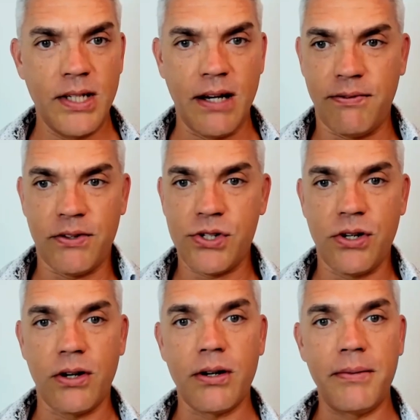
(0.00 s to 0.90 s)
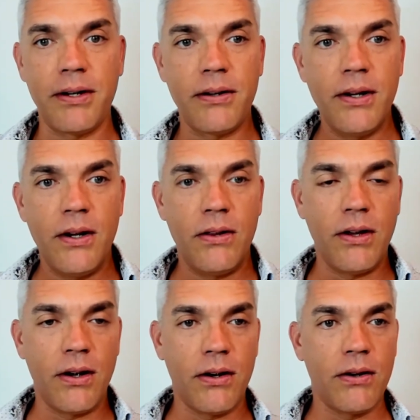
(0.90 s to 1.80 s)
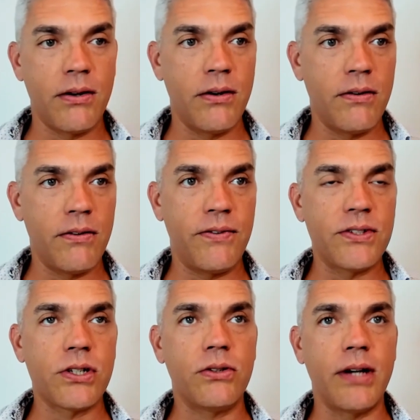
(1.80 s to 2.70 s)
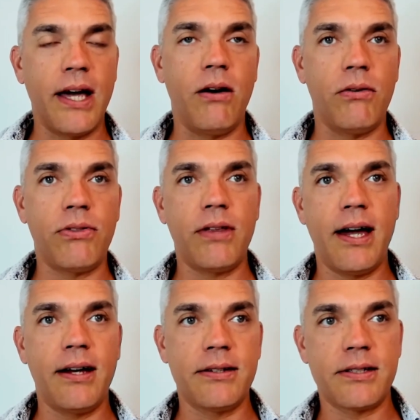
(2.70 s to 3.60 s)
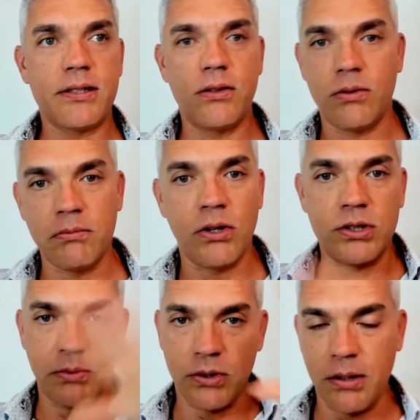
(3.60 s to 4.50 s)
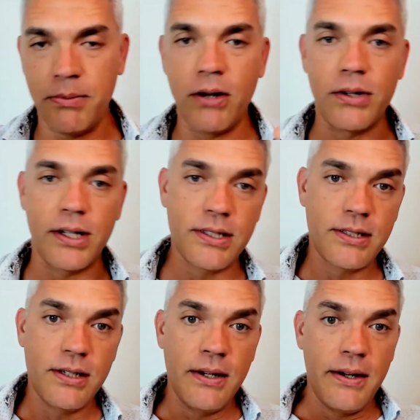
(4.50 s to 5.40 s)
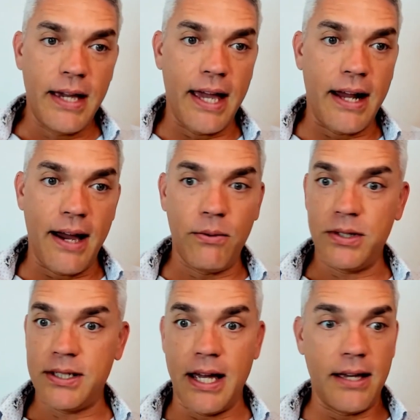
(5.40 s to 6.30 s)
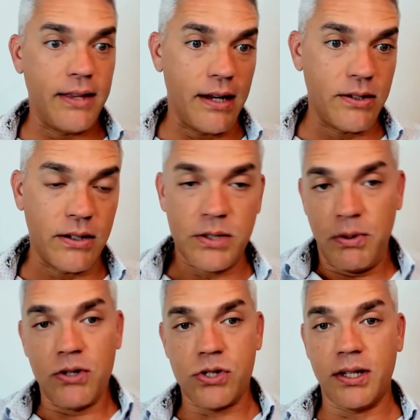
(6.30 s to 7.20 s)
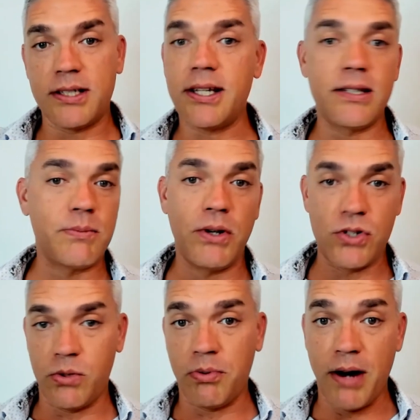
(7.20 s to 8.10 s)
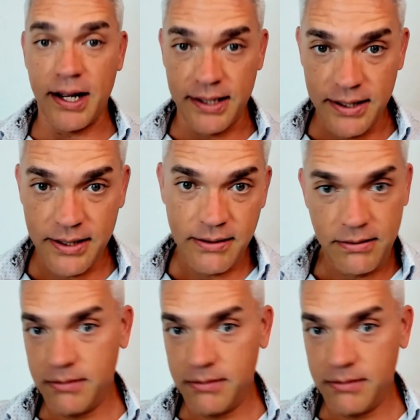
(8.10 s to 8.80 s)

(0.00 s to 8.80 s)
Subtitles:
Yeah, for sure. I mean, their physical health has, multiple components. And I would say that a spiritual, let's say spiritual practice,